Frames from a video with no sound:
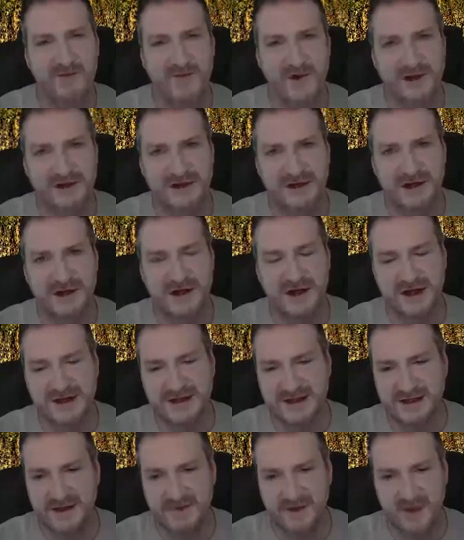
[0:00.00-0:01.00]
My advice to you
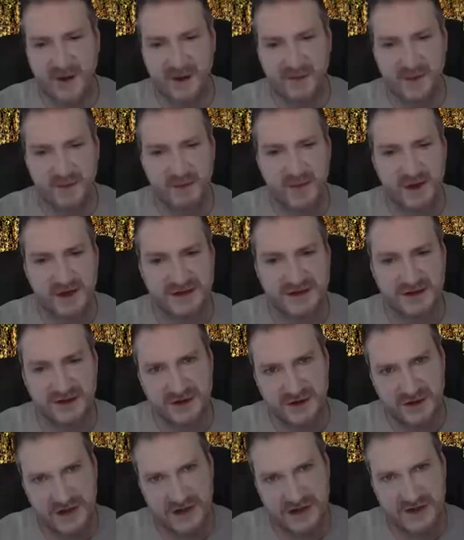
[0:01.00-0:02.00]
guys is if you want to put moss
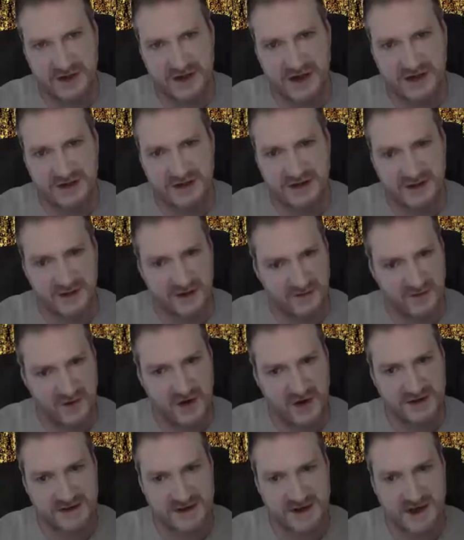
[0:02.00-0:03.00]
on tree trunks or on
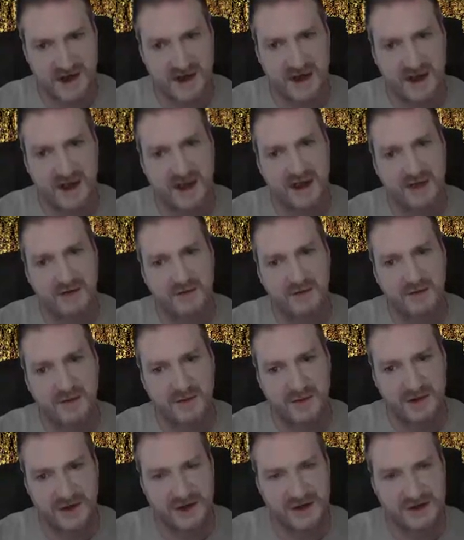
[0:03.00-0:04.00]
rocks like I
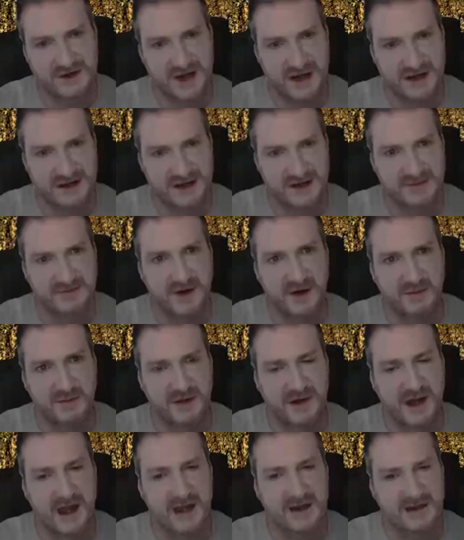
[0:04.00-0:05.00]
am, use that
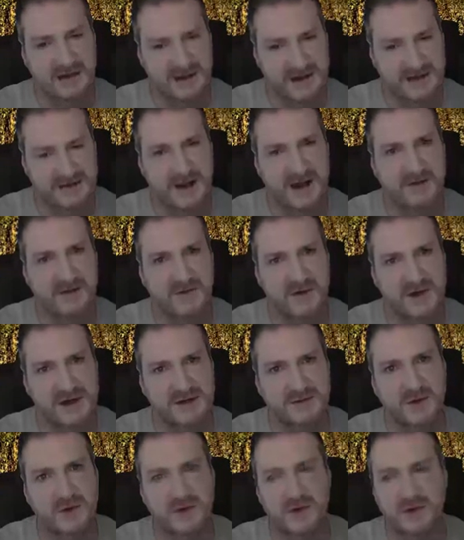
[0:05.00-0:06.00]
default plant, just make it
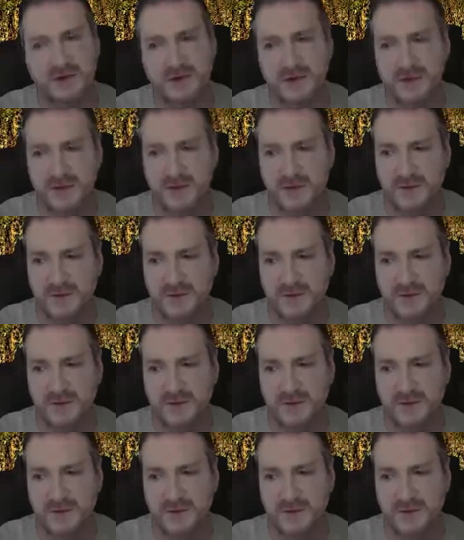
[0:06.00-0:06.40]
very small.